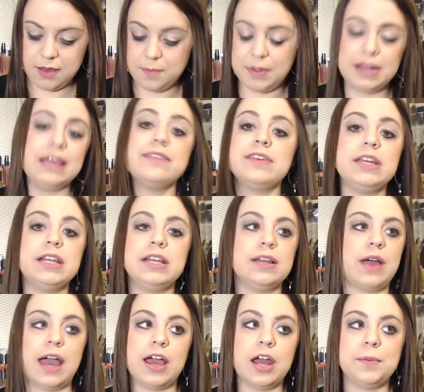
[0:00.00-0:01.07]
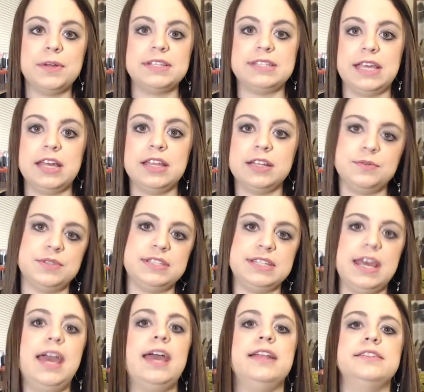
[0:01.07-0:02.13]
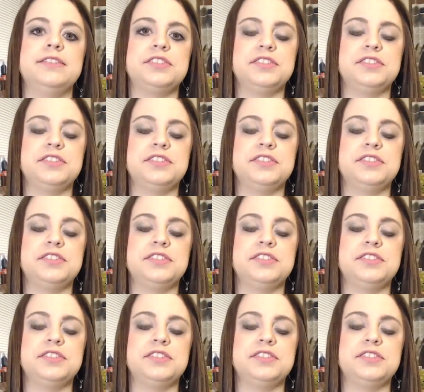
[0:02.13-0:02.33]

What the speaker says: But even, I got them on sale and it was 10.